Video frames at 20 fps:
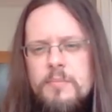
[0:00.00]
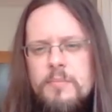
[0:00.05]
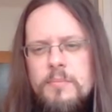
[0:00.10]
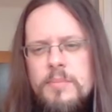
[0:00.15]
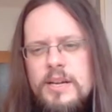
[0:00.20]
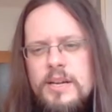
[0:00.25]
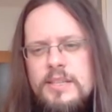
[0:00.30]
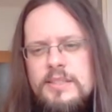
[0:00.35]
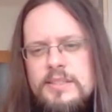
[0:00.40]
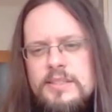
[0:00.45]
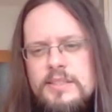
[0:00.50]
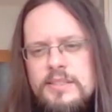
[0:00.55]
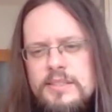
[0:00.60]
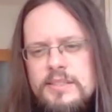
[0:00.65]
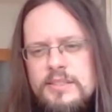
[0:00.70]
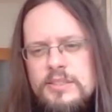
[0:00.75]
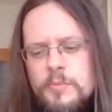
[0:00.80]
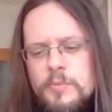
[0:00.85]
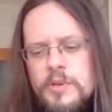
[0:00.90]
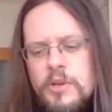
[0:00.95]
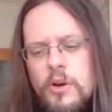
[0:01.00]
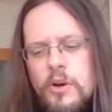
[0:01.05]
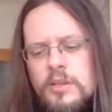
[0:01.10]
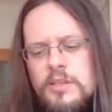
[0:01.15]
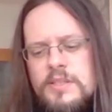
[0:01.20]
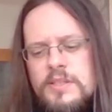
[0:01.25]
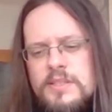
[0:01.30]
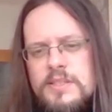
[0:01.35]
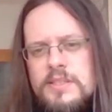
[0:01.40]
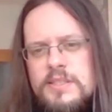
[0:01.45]
But to be
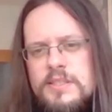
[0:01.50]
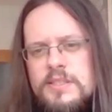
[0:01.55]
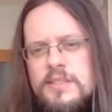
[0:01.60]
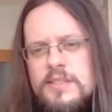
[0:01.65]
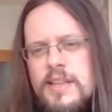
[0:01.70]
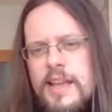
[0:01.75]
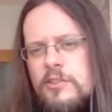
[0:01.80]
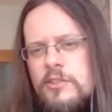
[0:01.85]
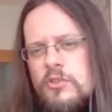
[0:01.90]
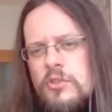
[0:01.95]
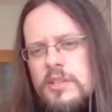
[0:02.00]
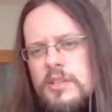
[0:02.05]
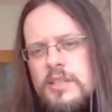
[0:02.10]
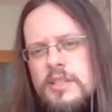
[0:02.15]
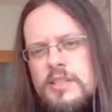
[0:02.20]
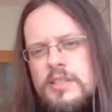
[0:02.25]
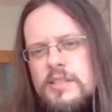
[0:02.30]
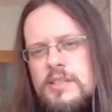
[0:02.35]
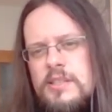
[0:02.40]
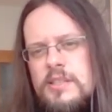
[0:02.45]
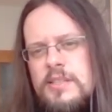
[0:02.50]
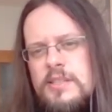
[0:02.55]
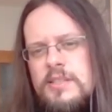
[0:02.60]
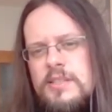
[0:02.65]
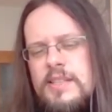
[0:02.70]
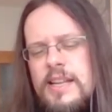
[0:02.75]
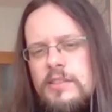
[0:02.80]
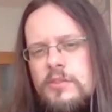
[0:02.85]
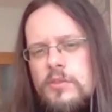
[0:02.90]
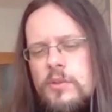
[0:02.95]
honest, this actually
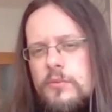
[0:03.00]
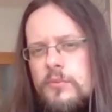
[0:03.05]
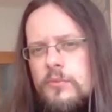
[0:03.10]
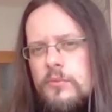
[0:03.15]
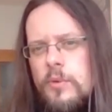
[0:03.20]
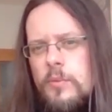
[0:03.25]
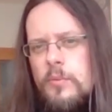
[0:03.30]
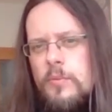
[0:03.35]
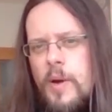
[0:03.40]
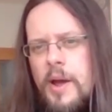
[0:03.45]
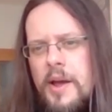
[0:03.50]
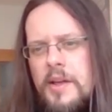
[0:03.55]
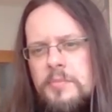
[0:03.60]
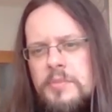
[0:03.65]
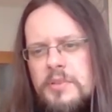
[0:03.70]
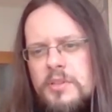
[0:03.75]
isn't that good for white,